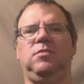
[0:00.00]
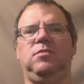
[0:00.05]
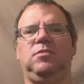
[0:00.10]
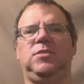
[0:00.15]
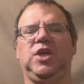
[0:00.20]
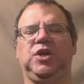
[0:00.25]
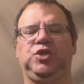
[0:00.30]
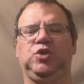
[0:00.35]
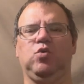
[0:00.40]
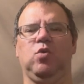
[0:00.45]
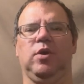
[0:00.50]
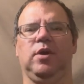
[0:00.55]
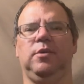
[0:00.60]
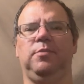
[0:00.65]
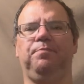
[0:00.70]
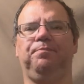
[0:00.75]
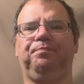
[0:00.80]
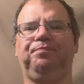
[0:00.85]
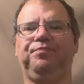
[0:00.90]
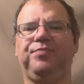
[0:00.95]
the tour.
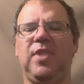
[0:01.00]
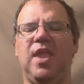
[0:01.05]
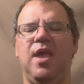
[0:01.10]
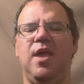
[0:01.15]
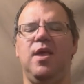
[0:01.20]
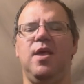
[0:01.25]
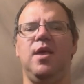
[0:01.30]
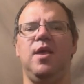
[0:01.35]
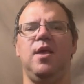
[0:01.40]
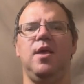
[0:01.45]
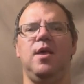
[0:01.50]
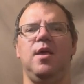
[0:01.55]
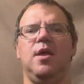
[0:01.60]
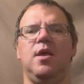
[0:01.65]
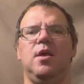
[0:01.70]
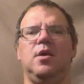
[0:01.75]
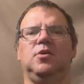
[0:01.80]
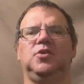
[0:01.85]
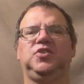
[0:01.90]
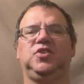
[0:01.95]

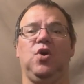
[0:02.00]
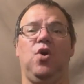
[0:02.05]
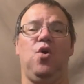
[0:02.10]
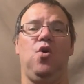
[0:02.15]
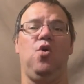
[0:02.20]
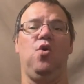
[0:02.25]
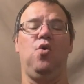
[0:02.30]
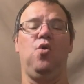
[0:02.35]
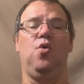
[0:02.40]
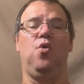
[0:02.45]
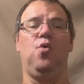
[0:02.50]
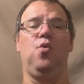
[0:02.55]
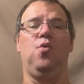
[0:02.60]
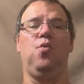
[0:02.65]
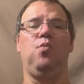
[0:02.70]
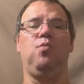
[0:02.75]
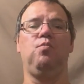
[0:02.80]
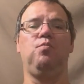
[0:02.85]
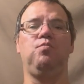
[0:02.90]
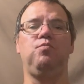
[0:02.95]

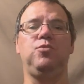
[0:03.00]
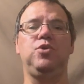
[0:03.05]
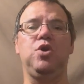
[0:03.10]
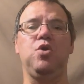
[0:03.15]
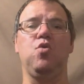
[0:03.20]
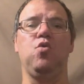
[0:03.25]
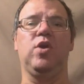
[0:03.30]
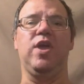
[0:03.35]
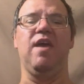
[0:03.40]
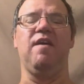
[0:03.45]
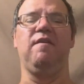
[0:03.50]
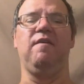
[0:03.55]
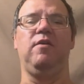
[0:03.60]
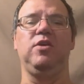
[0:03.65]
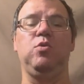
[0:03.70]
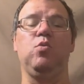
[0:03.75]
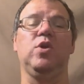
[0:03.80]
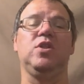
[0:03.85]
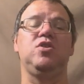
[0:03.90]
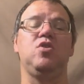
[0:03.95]
So you
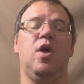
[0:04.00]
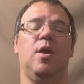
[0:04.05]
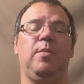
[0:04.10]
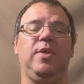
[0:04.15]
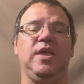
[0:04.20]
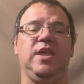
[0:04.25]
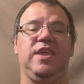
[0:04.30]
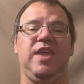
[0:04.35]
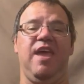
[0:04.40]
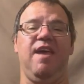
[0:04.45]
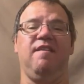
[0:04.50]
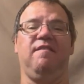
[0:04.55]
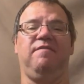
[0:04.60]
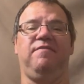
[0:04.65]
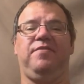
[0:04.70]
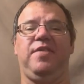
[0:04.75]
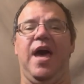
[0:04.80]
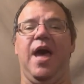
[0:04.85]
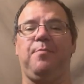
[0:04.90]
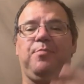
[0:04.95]
would normally give
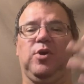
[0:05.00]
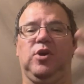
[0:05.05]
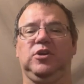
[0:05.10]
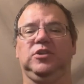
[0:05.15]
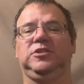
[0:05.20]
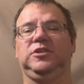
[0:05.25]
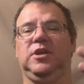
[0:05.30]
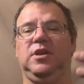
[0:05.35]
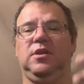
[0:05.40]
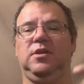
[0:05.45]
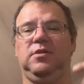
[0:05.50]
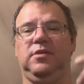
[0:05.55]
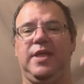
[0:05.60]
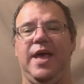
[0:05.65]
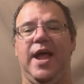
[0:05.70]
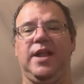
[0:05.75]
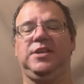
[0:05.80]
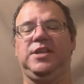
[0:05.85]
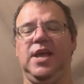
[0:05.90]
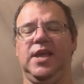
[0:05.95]
that person
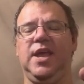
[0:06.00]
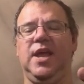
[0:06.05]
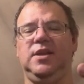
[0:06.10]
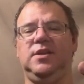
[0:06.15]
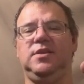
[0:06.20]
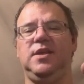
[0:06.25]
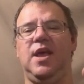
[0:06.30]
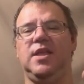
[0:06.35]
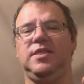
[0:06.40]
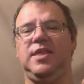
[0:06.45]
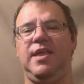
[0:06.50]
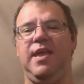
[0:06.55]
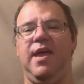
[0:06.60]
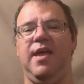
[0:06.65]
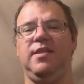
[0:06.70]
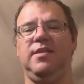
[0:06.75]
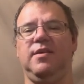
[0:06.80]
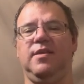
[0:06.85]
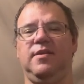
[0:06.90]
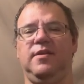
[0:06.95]
that ticket at the
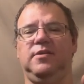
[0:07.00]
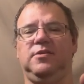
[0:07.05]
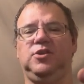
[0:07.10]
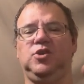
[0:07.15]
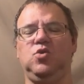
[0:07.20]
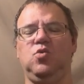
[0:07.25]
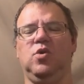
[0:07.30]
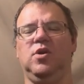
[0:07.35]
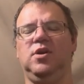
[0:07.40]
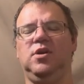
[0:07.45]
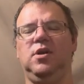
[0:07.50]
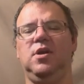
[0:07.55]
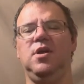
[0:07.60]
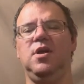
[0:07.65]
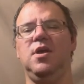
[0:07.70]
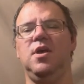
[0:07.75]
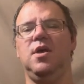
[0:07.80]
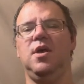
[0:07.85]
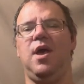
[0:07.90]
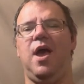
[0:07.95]
end of the tour,
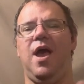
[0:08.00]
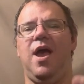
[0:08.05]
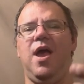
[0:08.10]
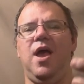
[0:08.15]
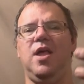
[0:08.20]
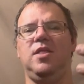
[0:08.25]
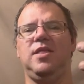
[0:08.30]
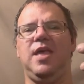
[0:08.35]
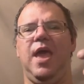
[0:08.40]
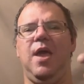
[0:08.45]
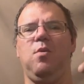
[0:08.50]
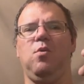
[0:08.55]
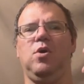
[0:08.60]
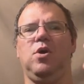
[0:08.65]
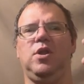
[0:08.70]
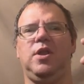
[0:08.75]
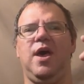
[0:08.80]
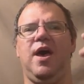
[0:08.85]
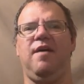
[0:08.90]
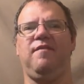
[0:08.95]
and they
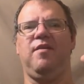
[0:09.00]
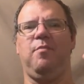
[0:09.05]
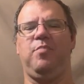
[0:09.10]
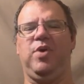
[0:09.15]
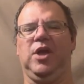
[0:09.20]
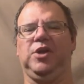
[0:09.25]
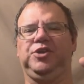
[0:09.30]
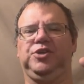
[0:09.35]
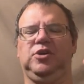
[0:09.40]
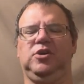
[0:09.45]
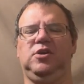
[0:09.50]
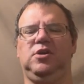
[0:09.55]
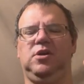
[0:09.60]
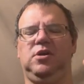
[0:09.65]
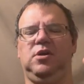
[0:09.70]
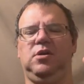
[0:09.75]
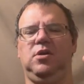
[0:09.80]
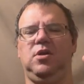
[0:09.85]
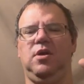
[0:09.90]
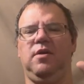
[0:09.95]
would have a
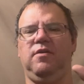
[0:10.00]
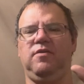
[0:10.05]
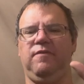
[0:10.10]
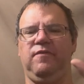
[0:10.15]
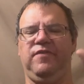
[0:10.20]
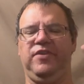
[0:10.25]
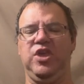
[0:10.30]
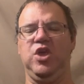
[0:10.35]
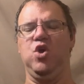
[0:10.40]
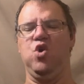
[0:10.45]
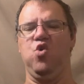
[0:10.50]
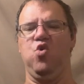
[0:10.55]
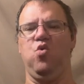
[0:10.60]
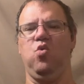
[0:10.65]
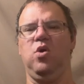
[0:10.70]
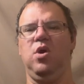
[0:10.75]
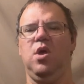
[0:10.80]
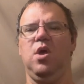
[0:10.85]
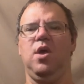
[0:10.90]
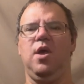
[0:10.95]
picture of
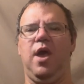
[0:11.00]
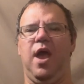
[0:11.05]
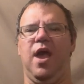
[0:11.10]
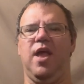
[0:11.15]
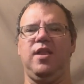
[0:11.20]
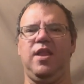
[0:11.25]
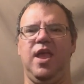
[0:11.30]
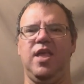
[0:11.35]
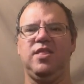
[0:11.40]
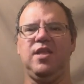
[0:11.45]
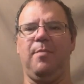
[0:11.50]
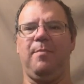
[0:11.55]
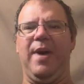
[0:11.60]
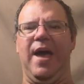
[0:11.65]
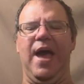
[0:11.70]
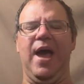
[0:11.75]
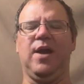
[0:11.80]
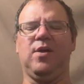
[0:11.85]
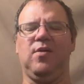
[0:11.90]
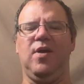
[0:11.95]
you, and in the
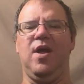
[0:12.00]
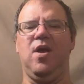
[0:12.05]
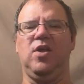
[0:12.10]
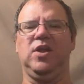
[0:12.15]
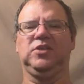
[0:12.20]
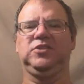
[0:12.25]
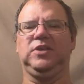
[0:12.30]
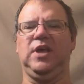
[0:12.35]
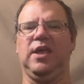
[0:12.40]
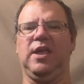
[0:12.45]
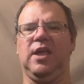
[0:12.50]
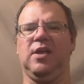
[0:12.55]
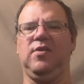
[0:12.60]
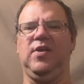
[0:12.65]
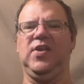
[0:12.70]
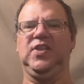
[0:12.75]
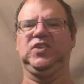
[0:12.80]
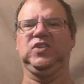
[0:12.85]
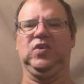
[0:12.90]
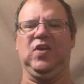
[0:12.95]
background, it's like a
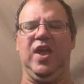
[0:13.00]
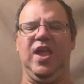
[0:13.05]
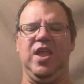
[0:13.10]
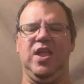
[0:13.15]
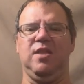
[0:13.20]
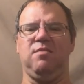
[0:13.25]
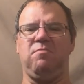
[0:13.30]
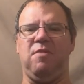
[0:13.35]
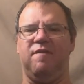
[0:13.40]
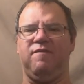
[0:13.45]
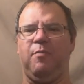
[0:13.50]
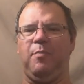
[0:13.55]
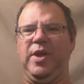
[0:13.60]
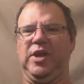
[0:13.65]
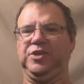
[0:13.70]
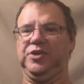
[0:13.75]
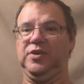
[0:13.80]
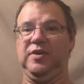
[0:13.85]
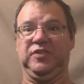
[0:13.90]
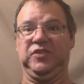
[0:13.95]
green screen of a
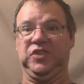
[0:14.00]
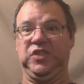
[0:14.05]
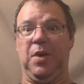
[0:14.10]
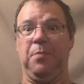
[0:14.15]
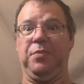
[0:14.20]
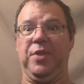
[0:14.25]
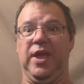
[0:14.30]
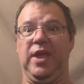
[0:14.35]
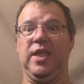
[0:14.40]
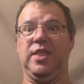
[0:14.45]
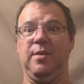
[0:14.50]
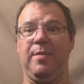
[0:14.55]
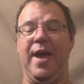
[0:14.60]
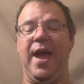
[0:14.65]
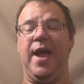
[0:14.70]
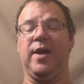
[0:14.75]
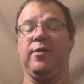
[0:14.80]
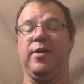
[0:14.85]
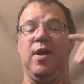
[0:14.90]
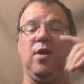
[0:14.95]
picture of something in the
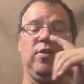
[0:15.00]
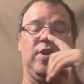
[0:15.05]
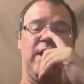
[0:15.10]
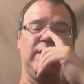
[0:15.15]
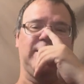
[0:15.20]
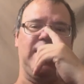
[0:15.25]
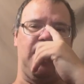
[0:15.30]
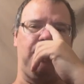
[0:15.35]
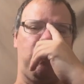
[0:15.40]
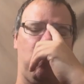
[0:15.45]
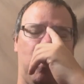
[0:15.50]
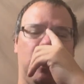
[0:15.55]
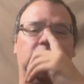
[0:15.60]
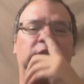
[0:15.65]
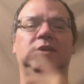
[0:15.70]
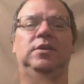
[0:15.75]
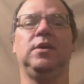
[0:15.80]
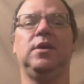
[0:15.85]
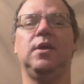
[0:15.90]
background at that point.